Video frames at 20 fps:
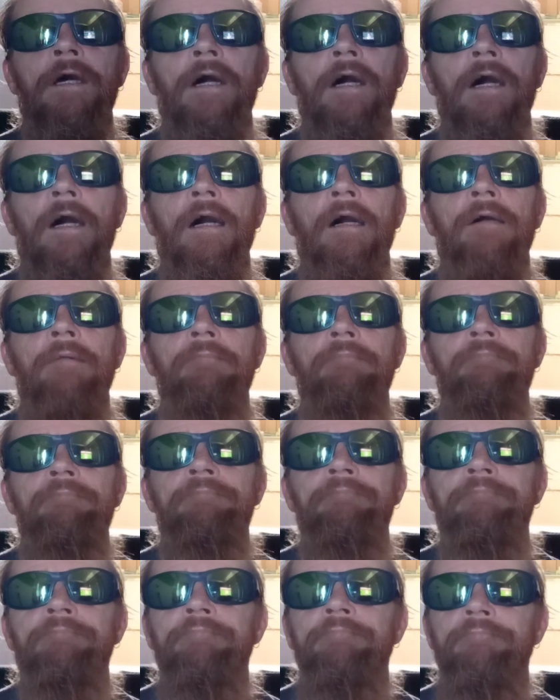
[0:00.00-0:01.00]
um,
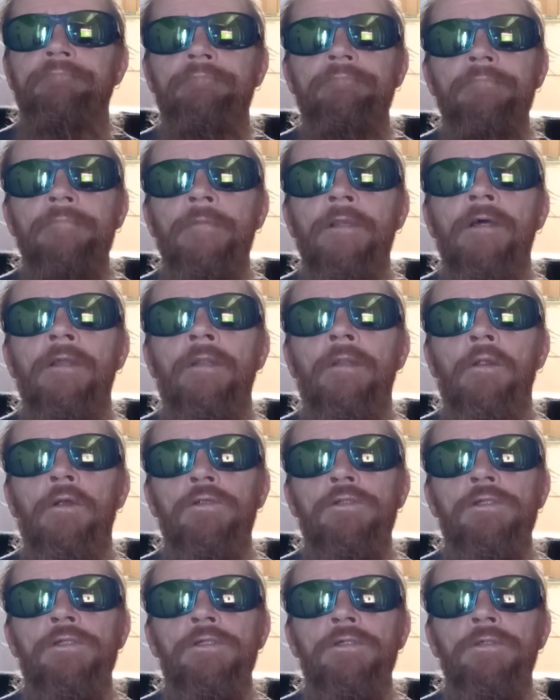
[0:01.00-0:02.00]

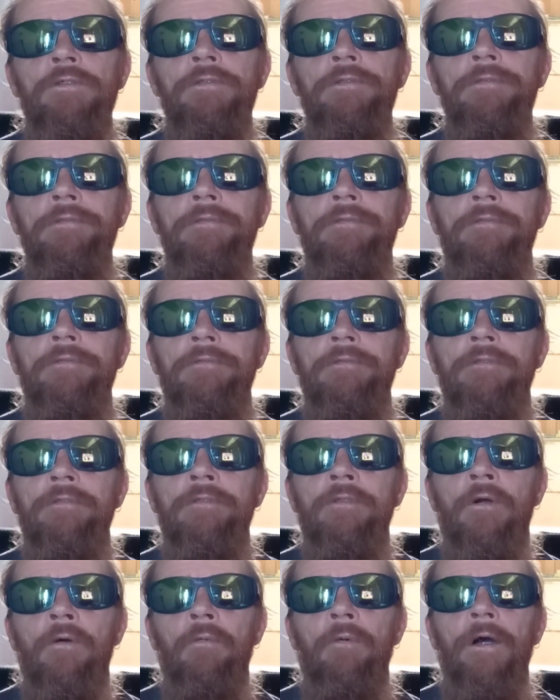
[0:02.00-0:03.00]
lot to do.
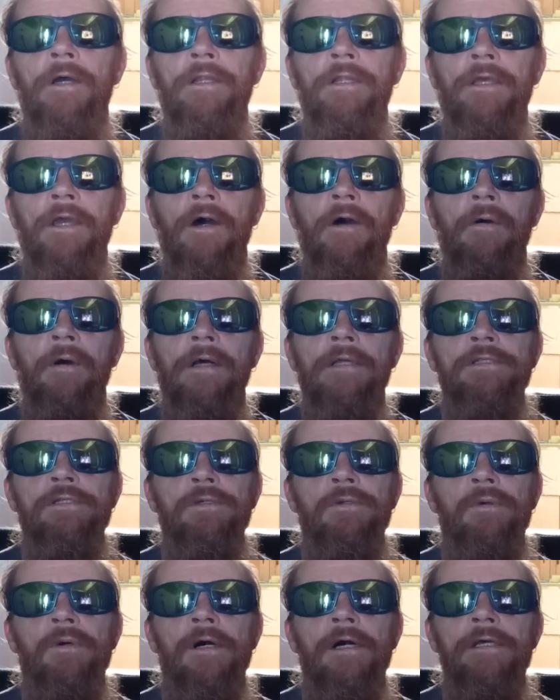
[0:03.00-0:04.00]
Long way to go as
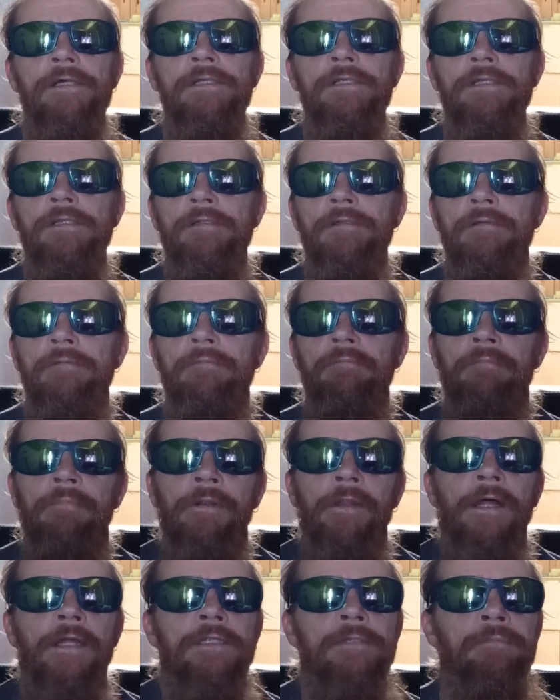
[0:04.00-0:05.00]
always.
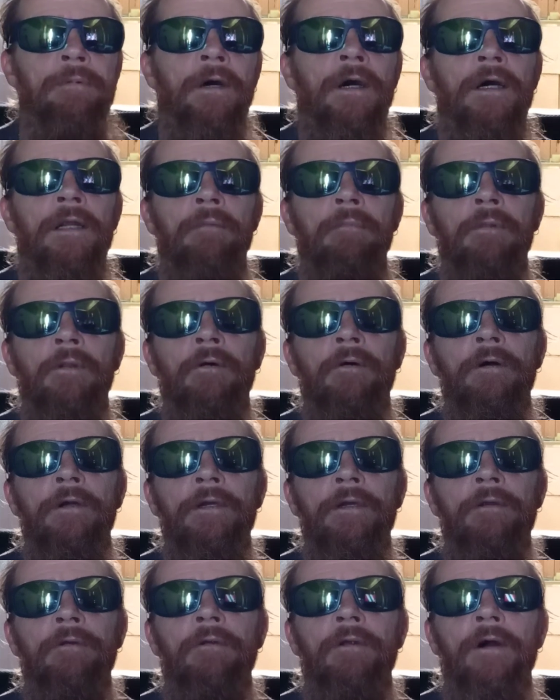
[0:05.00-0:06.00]
But that's part of
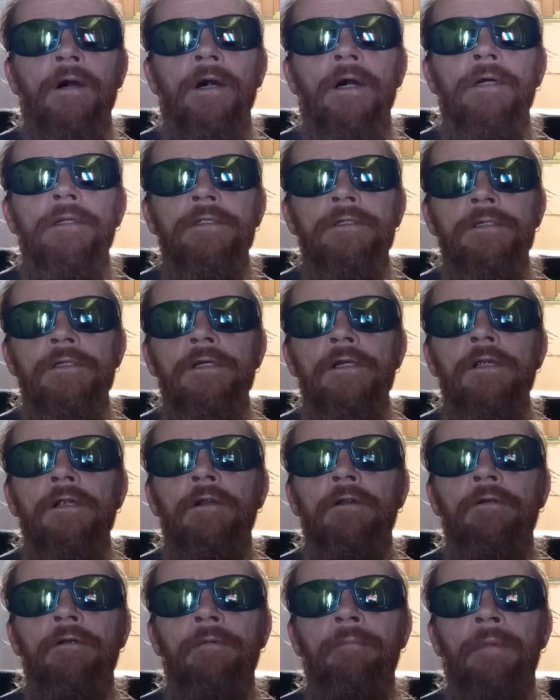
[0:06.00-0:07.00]
Blind Garage.
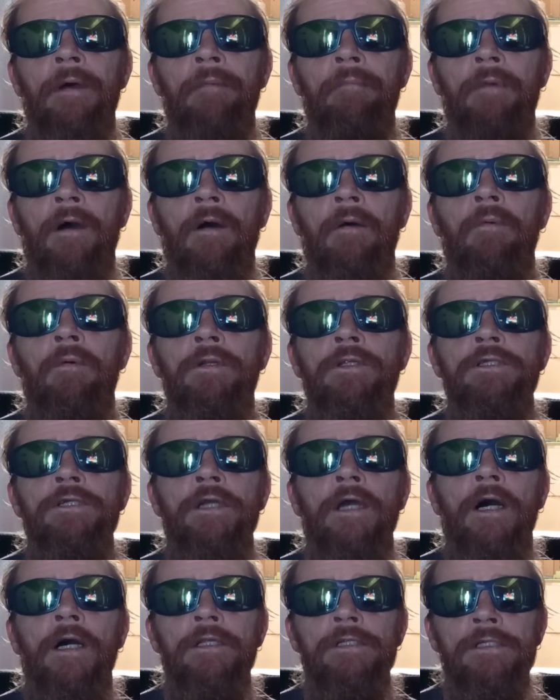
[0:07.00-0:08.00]
Remember, what
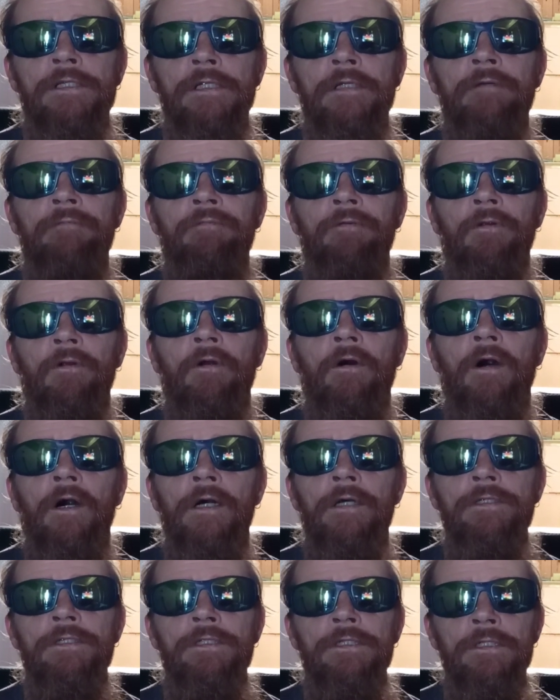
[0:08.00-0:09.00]
you can't see with your
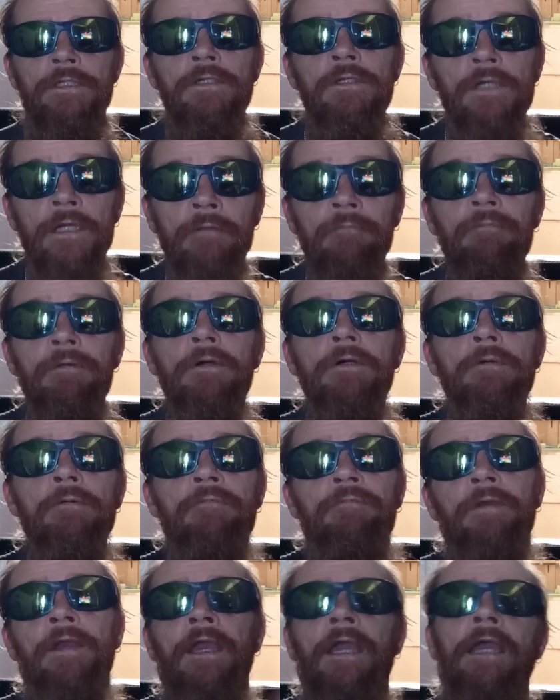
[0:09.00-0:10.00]
eyes, you can feel
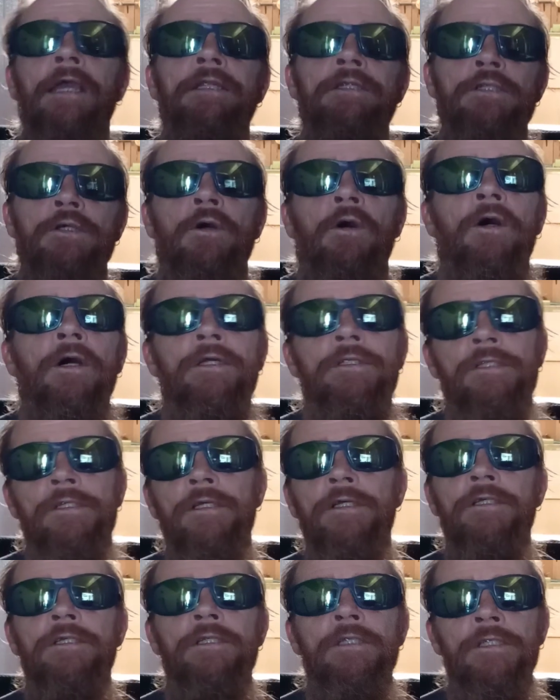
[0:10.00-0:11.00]
with your hands, guys.
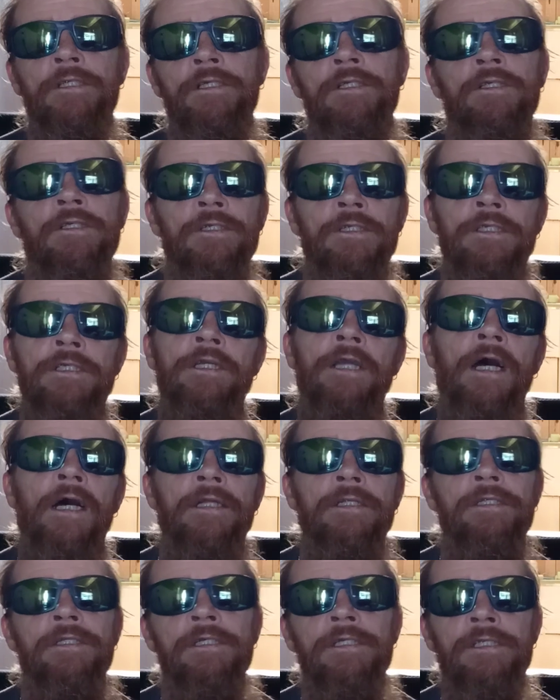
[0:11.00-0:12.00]
So just because you
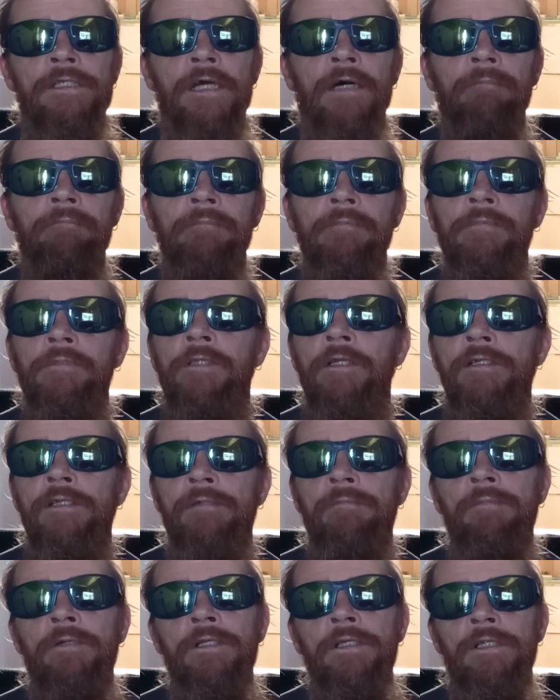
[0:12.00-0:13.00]
can't see something,
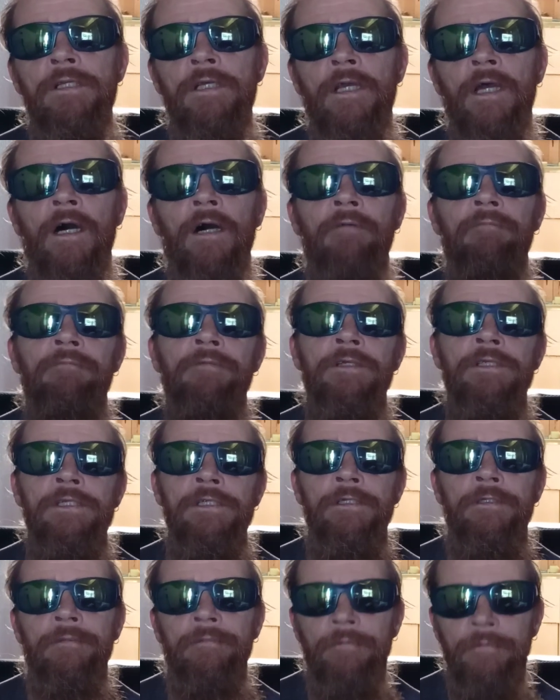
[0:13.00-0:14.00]
doesn't mean you can't fix
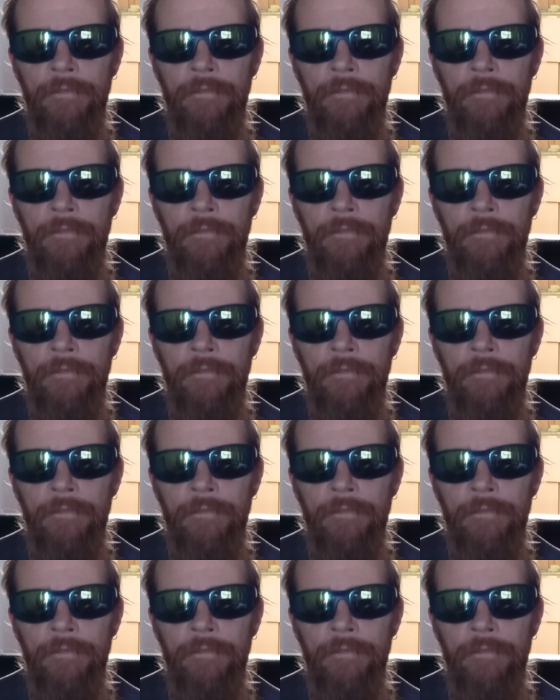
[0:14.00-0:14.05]
it.